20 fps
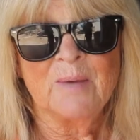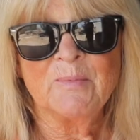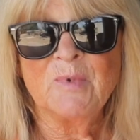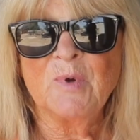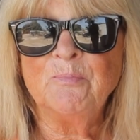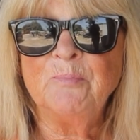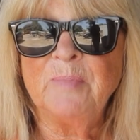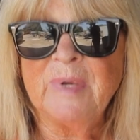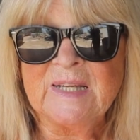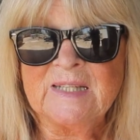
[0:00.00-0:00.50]
I'm
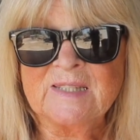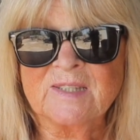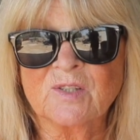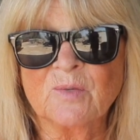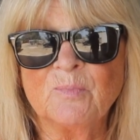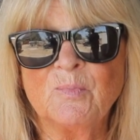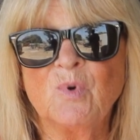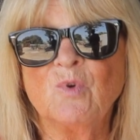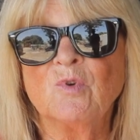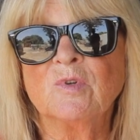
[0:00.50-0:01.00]
a big
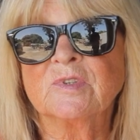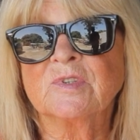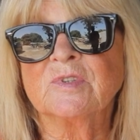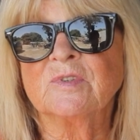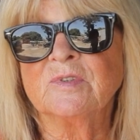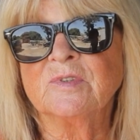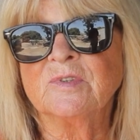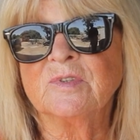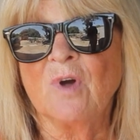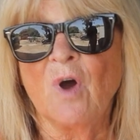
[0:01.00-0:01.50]

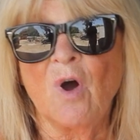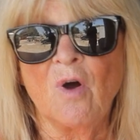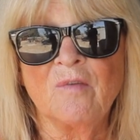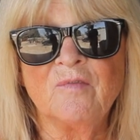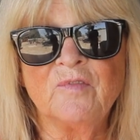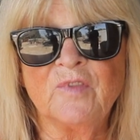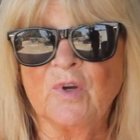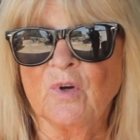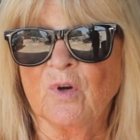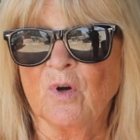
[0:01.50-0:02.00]
supporter
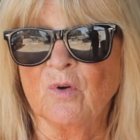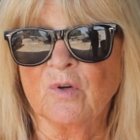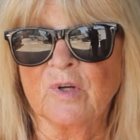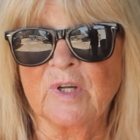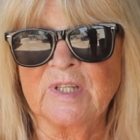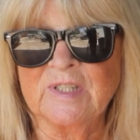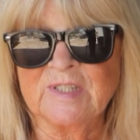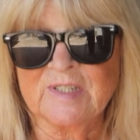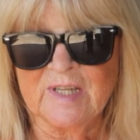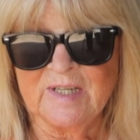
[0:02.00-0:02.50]
of the
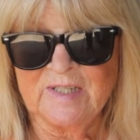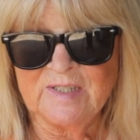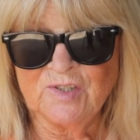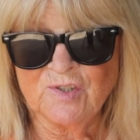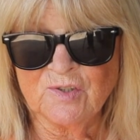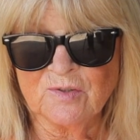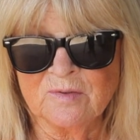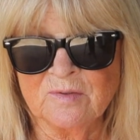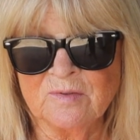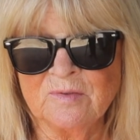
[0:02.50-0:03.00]

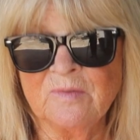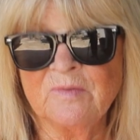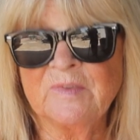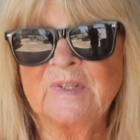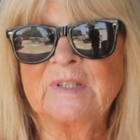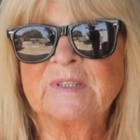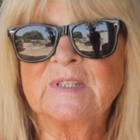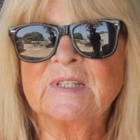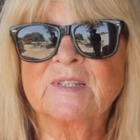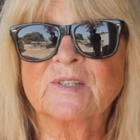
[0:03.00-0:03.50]
organization
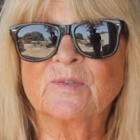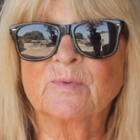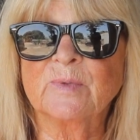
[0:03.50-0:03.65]
that is